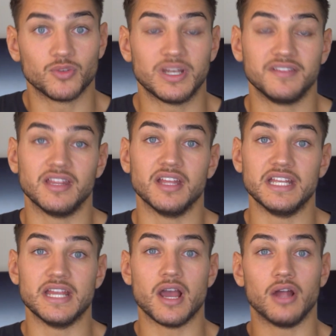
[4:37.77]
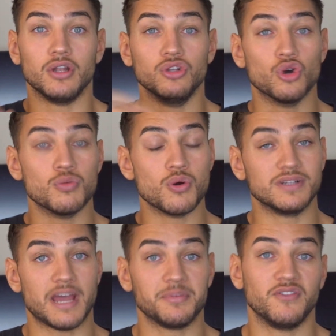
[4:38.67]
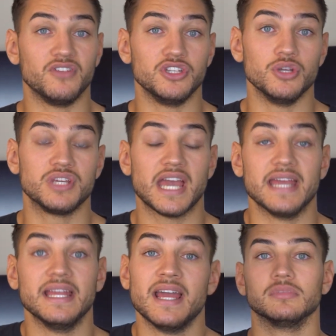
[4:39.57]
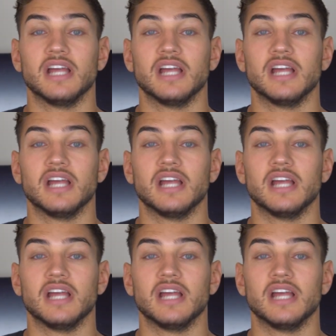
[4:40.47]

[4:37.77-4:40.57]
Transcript: as well as the normal adapter for the UK.